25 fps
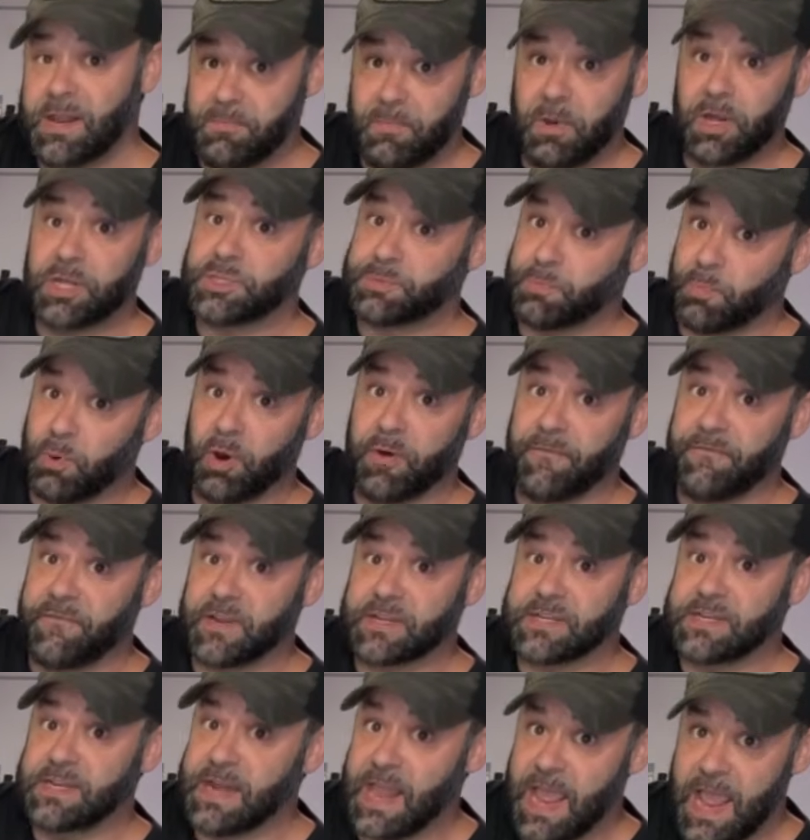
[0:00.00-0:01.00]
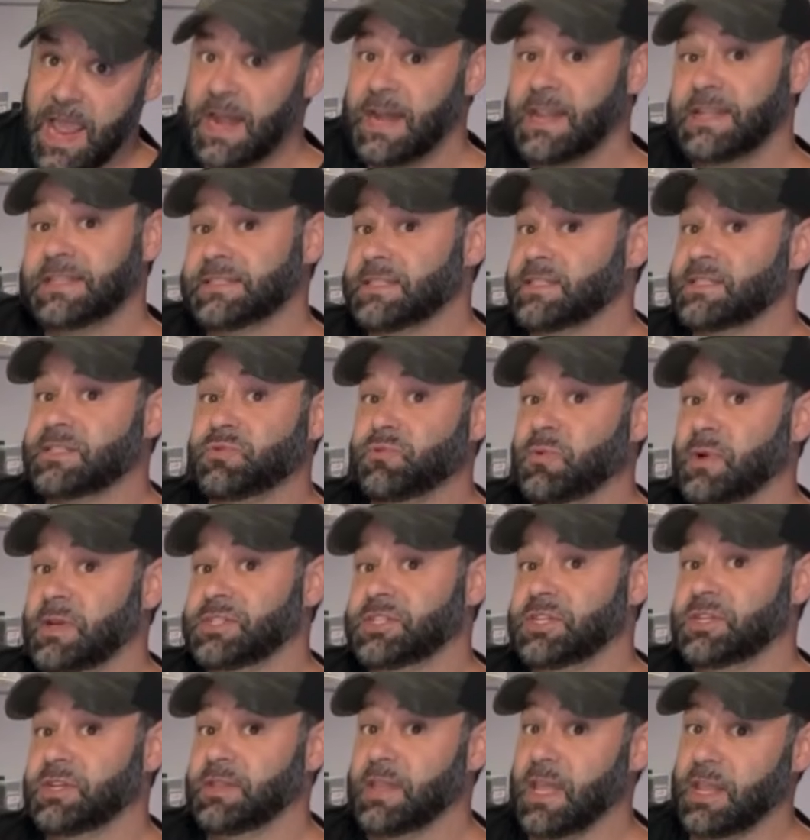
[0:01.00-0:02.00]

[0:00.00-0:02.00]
much perfect in any situation